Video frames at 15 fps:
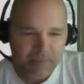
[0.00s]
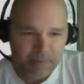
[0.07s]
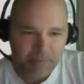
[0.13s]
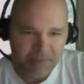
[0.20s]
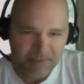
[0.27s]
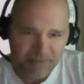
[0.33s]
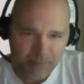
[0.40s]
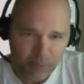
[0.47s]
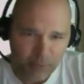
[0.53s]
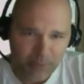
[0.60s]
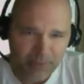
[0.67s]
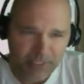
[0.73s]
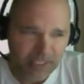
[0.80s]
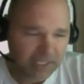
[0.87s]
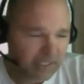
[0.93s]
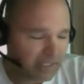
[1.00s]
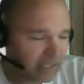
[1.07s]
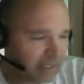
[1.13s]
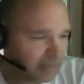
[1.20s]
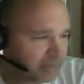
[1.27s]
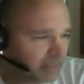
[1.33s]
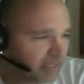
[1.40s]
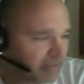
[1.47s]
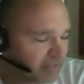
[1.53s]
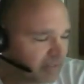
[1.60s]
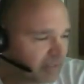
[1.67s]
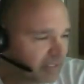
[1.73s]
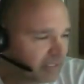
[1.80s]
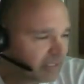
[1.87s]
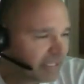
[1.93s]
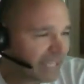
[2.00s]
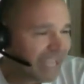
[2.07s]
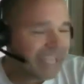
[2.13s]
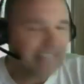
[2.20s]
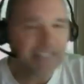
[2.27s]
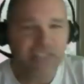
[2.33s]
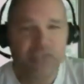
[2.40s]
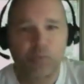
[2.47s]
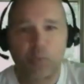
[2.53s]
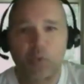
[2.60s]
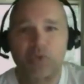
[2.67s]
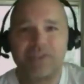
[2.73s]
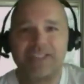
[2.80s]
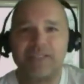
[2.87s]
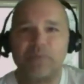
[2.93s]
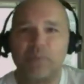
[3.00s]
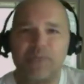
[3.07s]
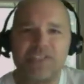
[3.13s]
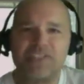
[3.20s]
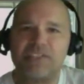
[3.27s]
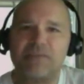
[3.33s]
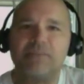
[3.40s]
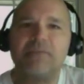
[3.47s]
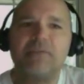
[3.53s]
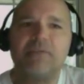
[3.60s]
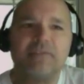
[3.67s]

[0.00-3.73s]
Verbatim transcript: before he um, even gained his worldly wisdom.